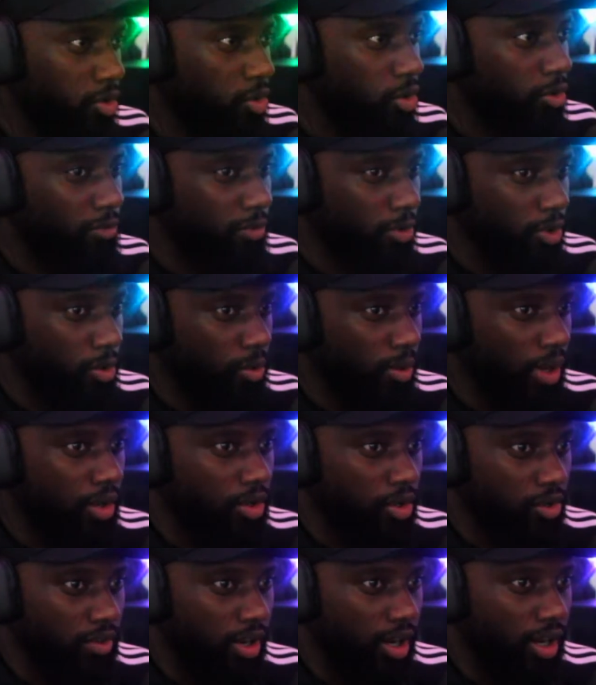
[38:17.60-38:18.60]
cool for a while,
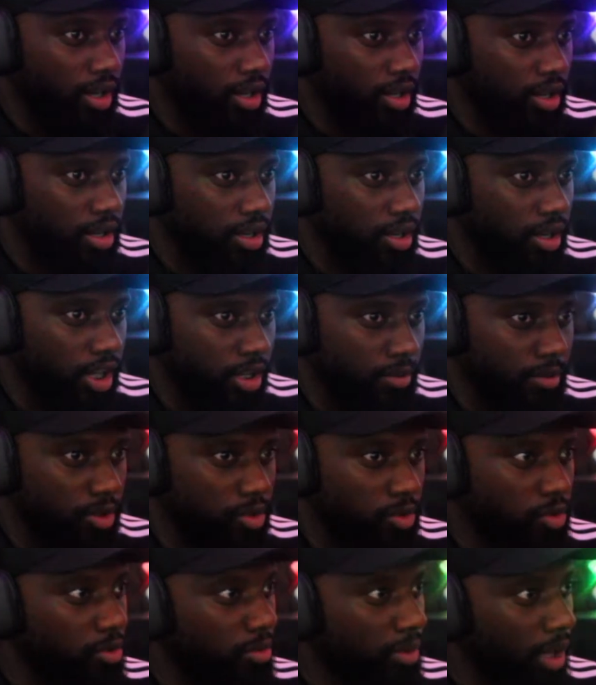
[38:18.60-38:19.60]
though, right? But you've been
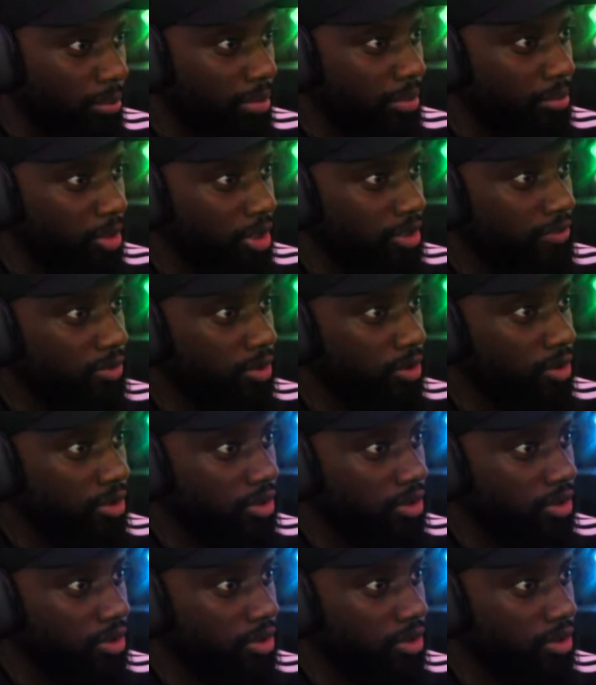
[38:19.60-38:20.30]
cool, like been boys for.